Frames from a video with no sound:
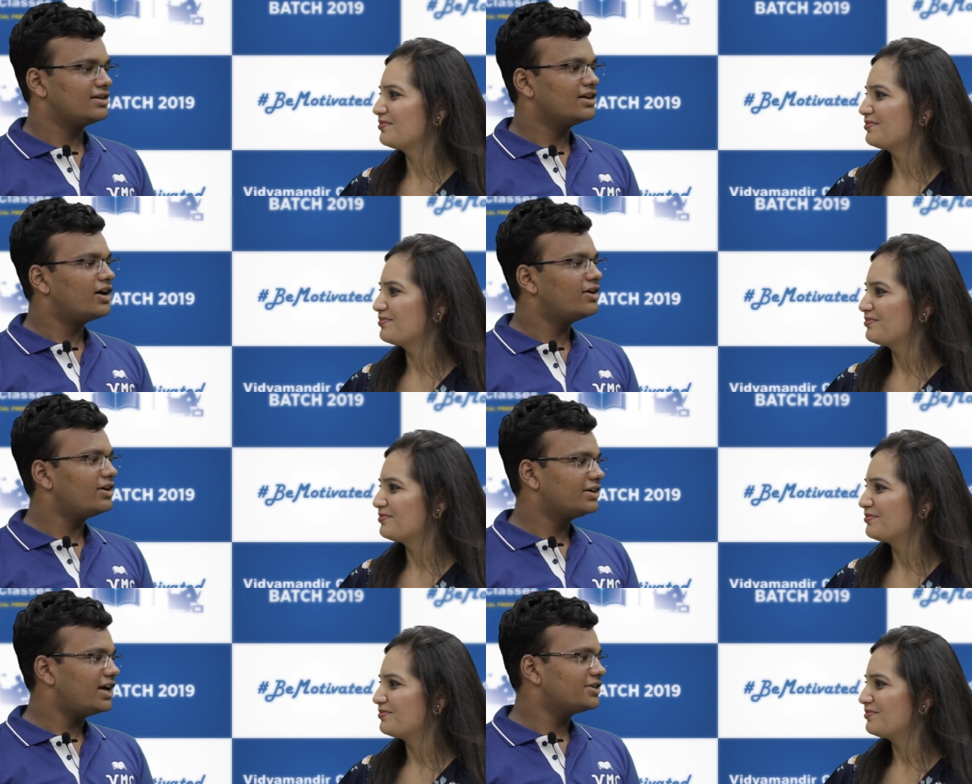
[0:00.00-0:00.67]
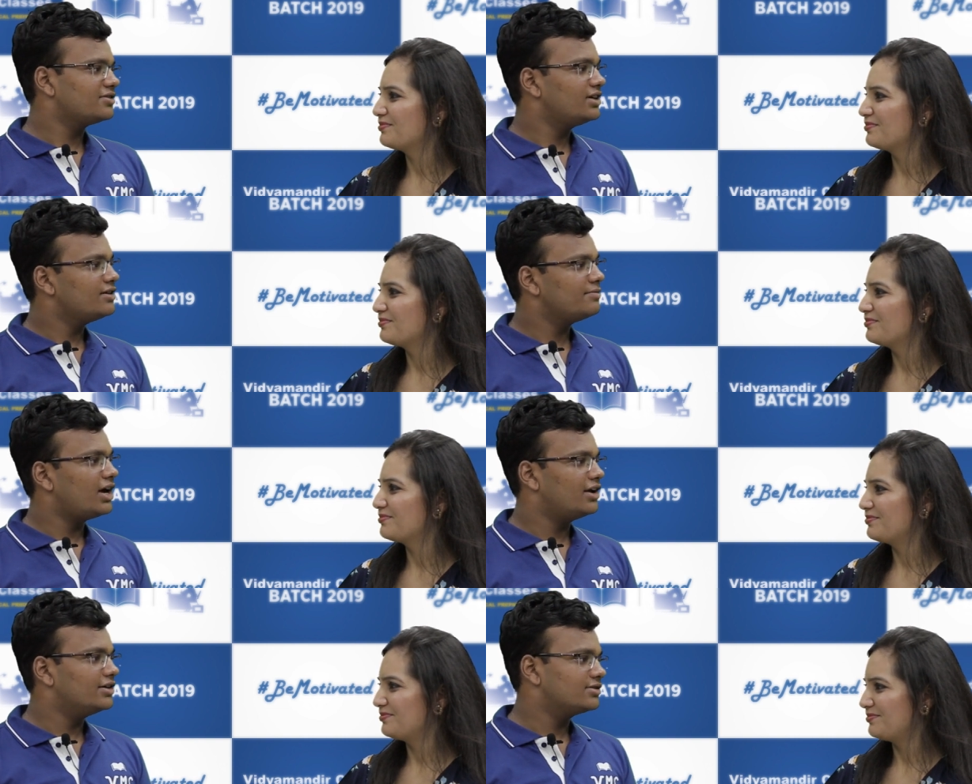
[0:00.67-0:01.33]
Speaker 1: they are naturally
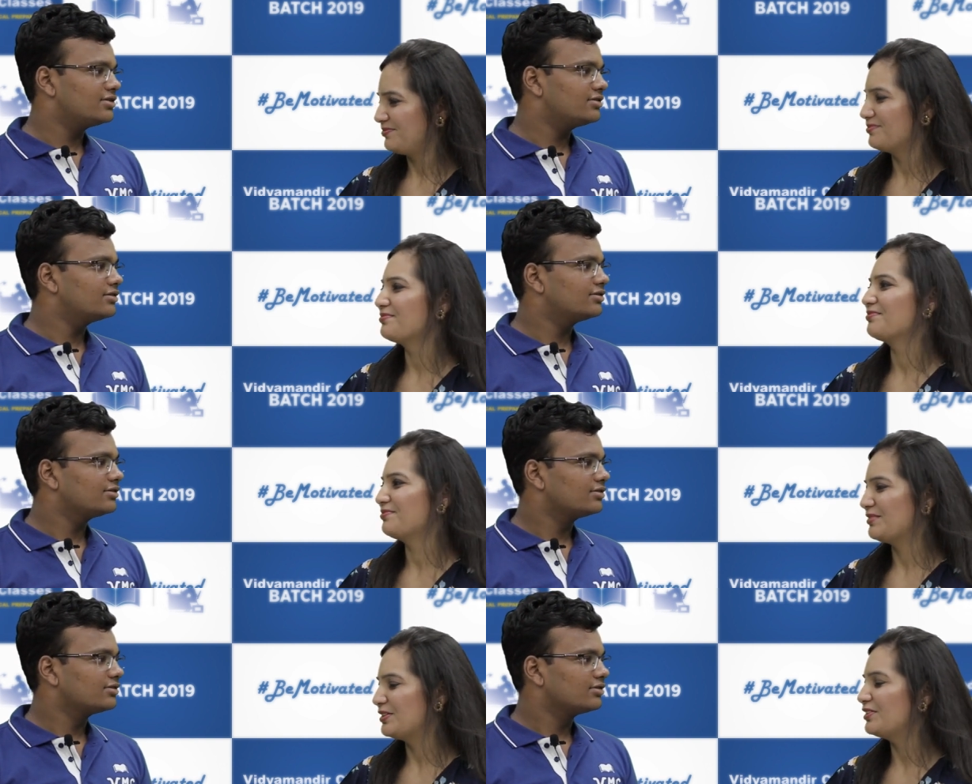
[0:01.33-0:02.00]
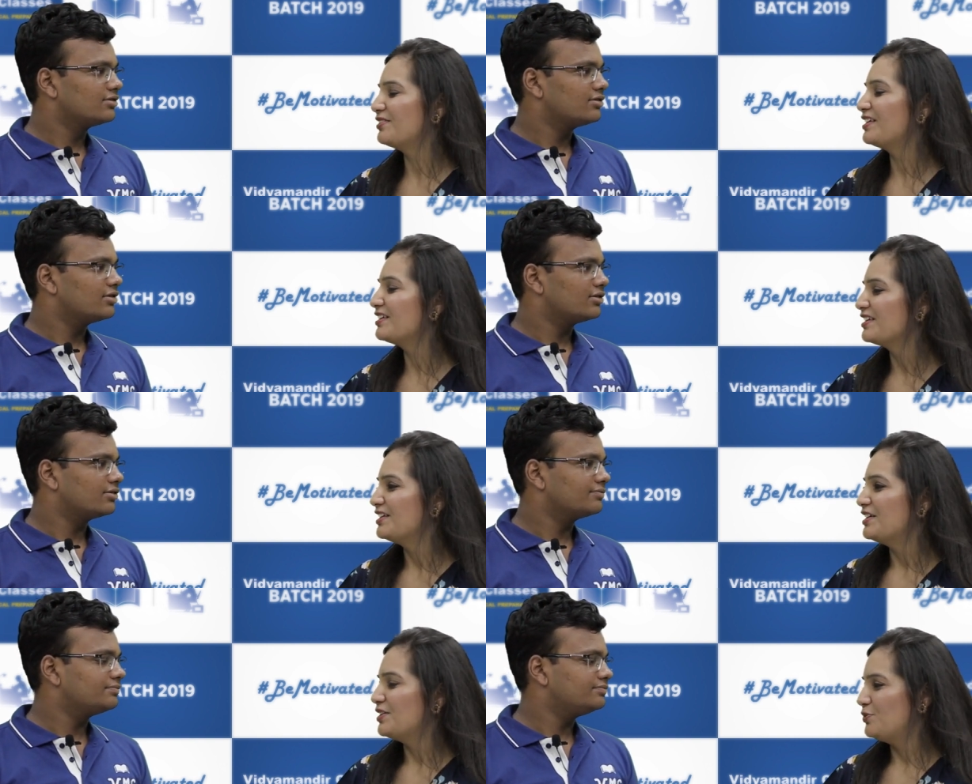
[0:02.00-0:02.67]
managed.
Speaker 2: Right.
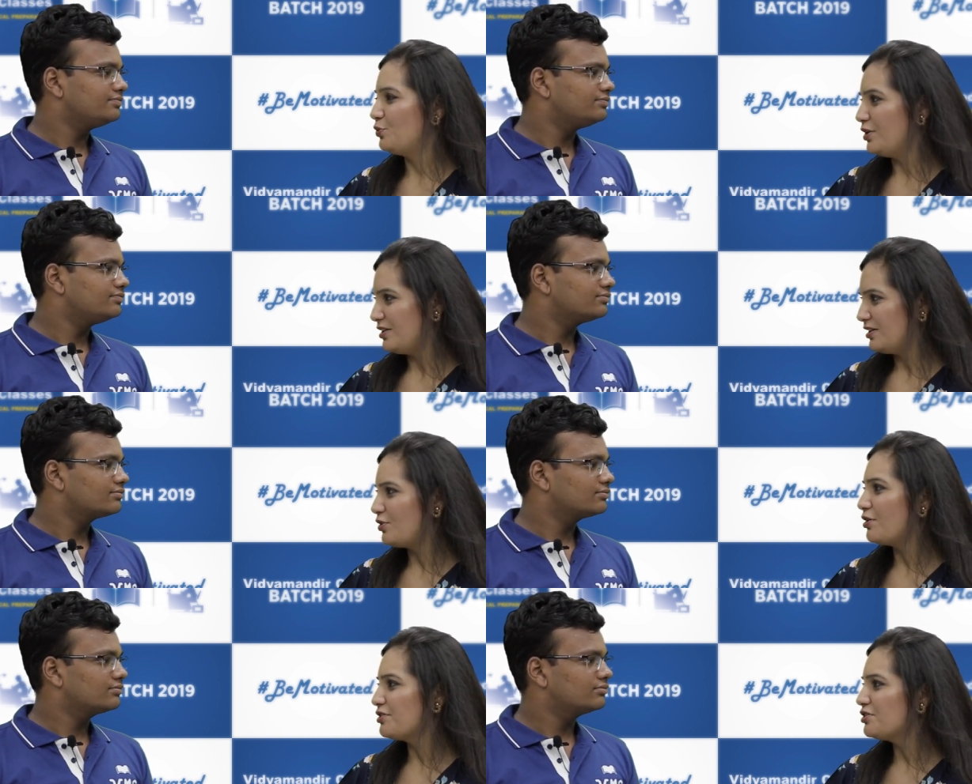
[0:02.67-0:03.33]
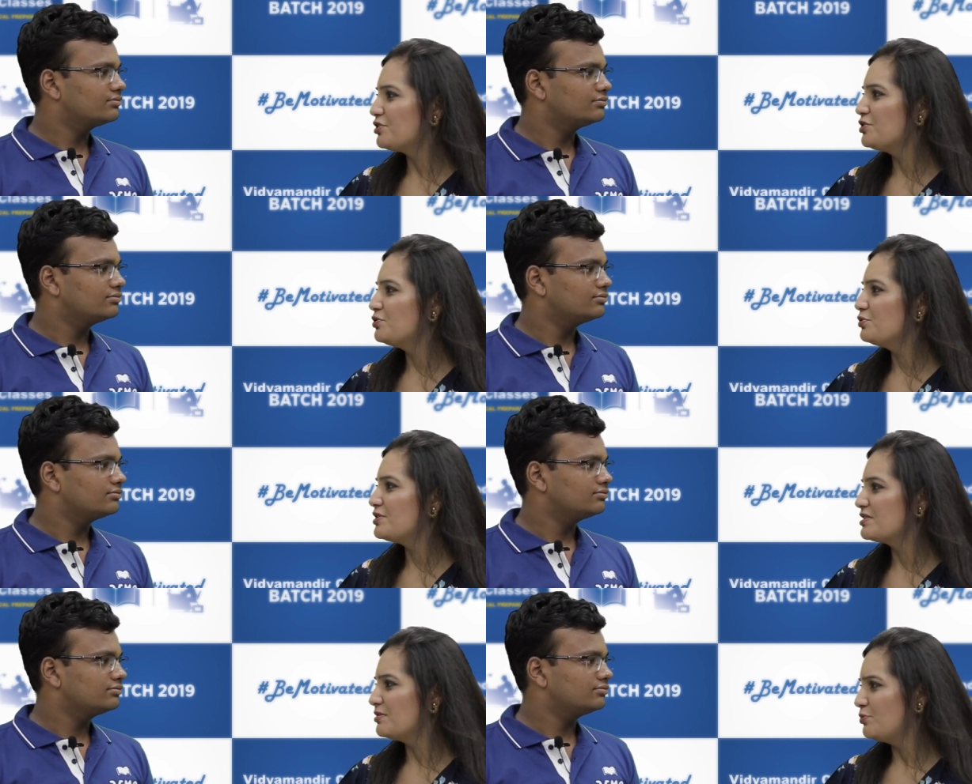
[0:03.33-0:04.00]
Speaker 1: Right.
Speaker 2: What according to you
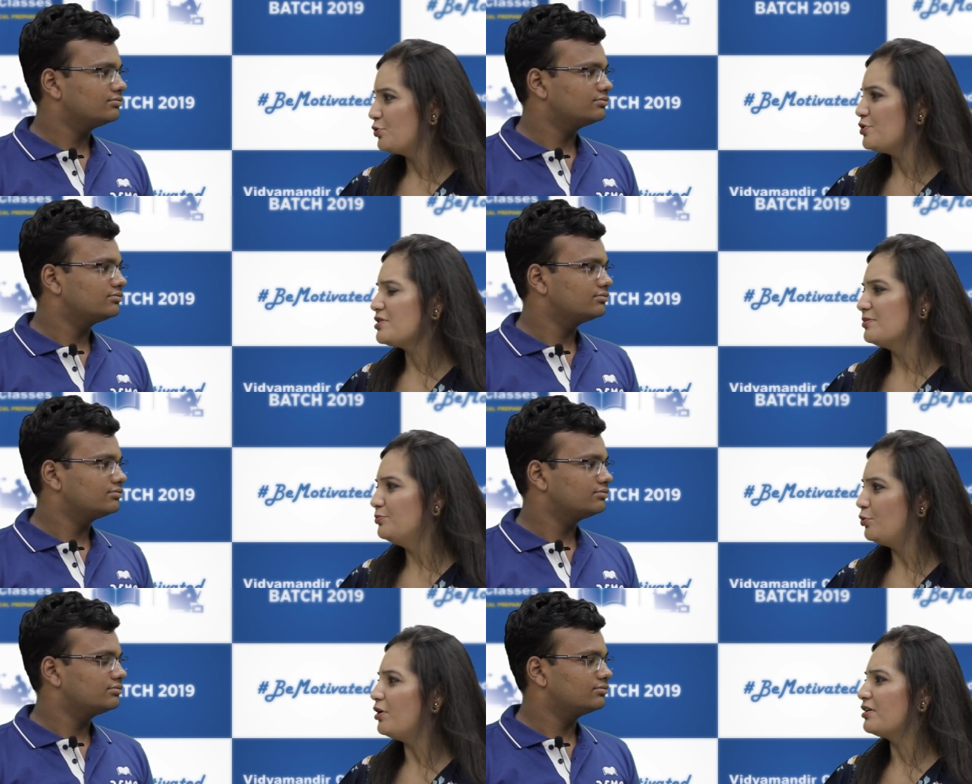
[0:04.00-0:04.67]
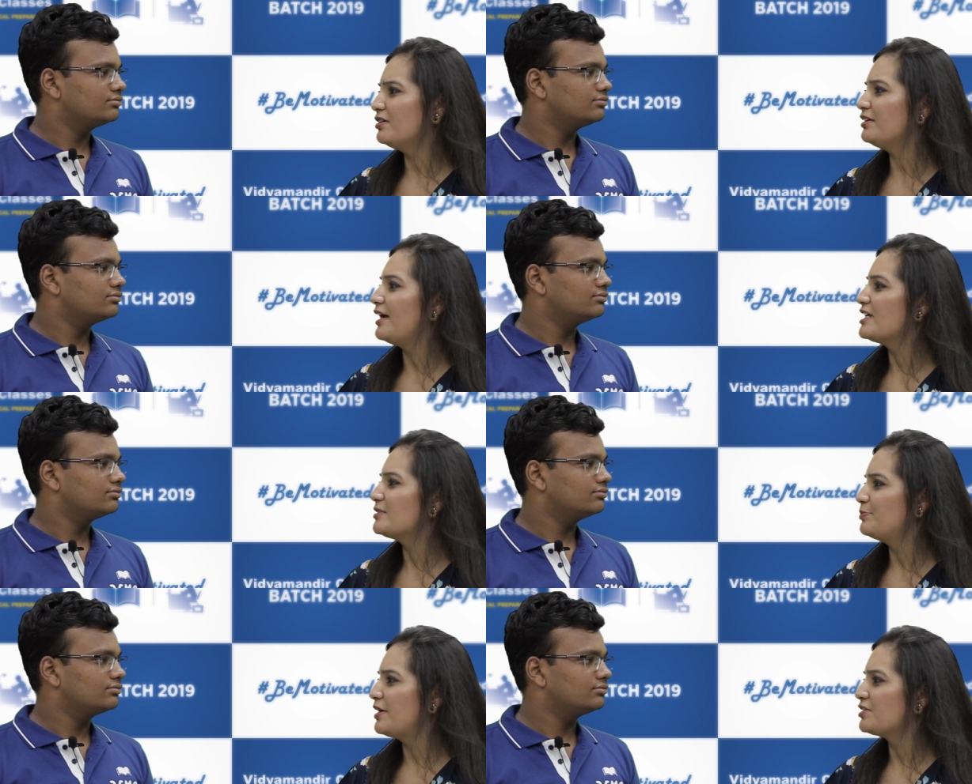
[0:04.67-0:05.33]
was the most important
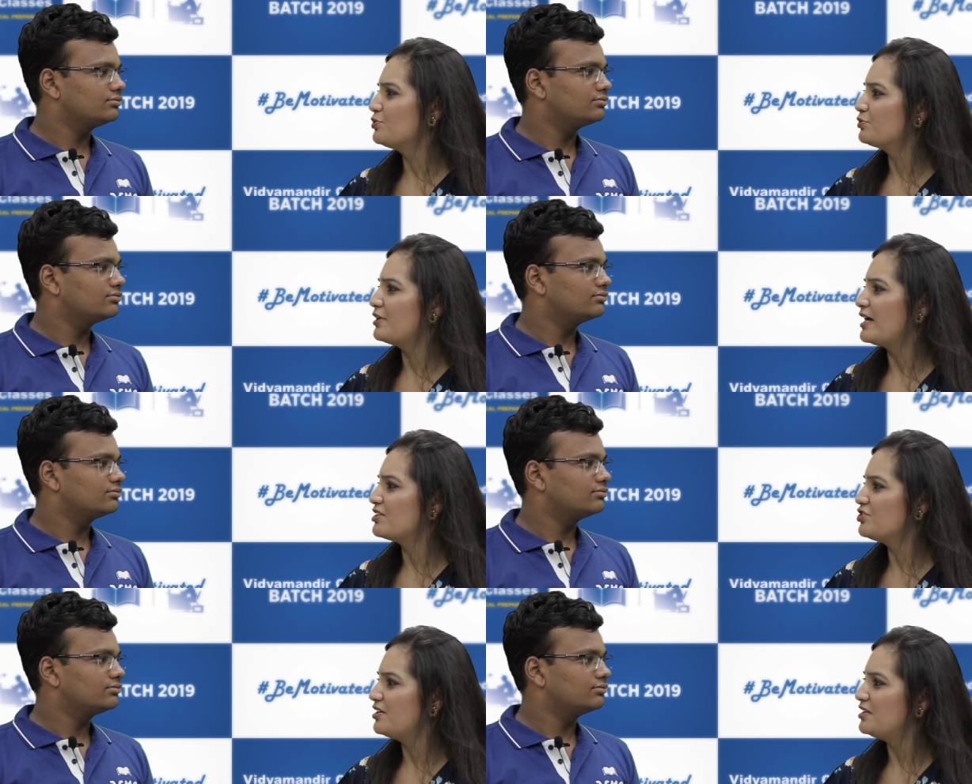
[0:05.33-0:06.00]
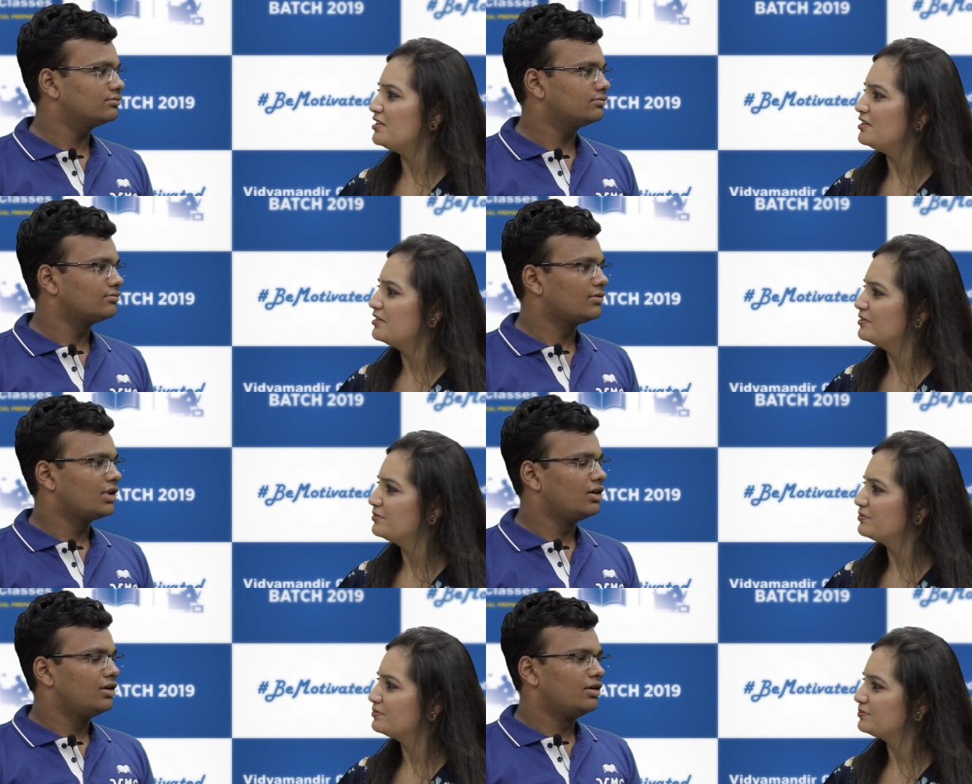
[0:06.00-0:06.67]
aspect to crack J E E?
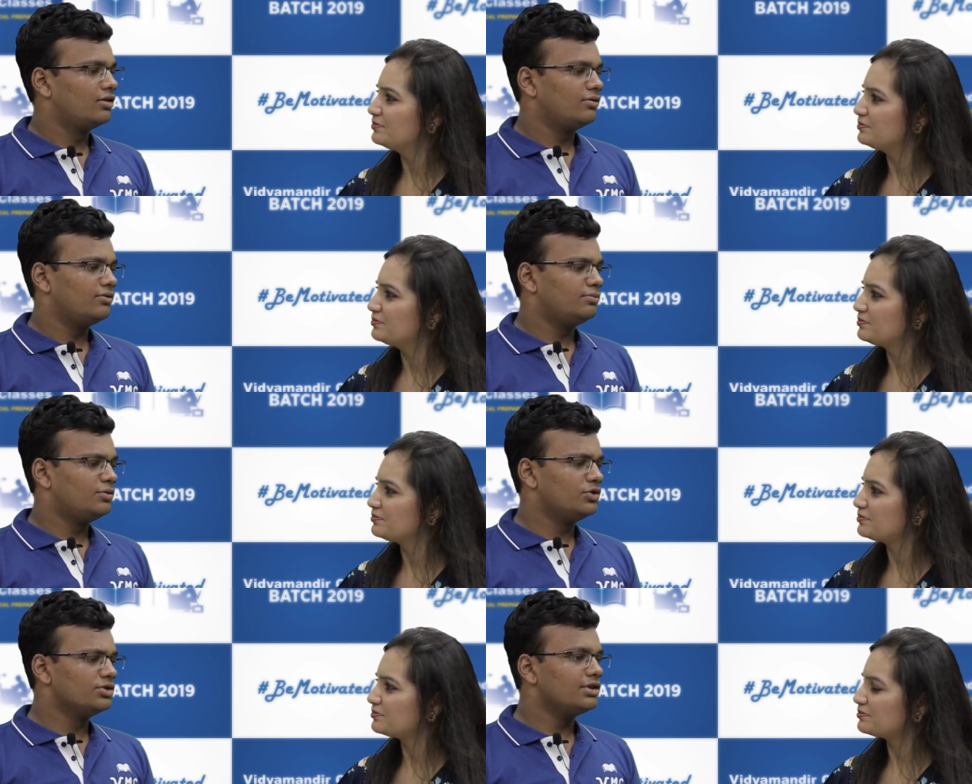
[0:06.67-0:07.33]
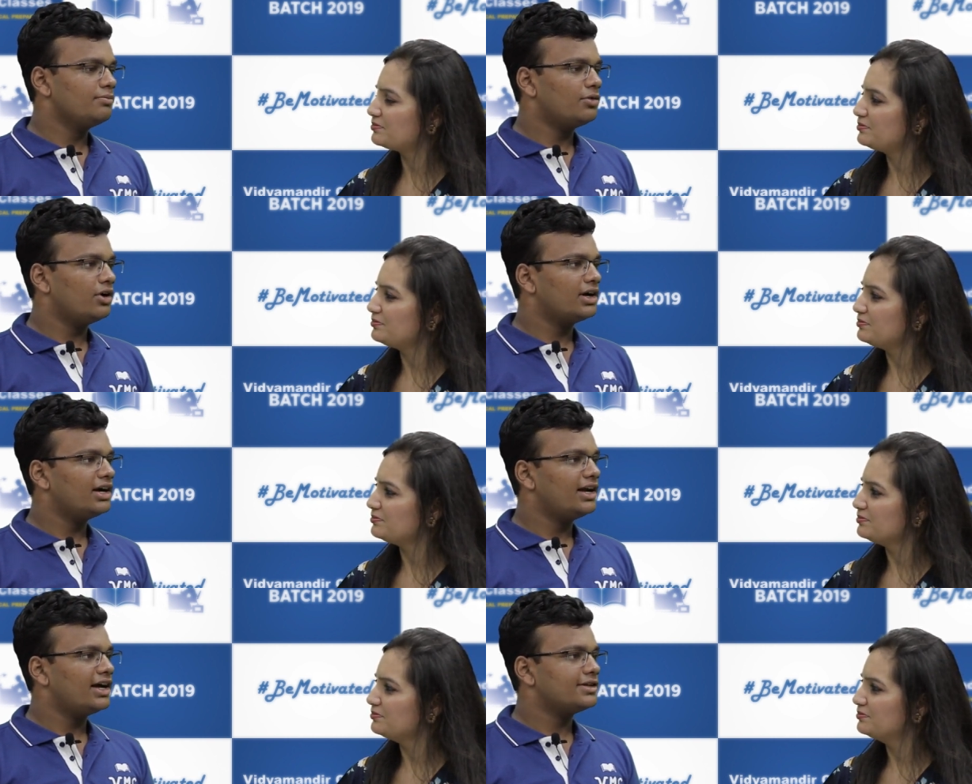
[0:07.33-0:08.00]
Speaker 1: Most important